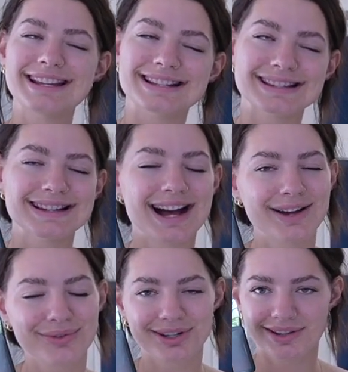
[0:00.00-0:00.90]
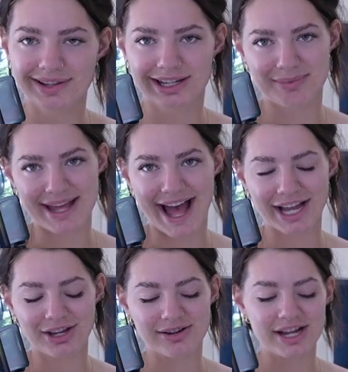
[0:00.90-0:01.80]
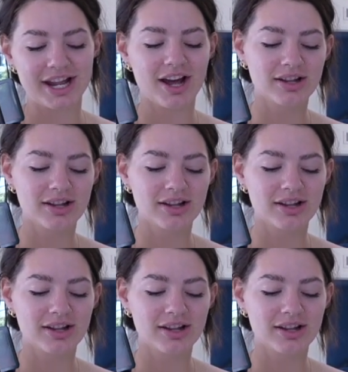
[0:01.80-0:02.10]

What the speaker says: is not really going to be accurate.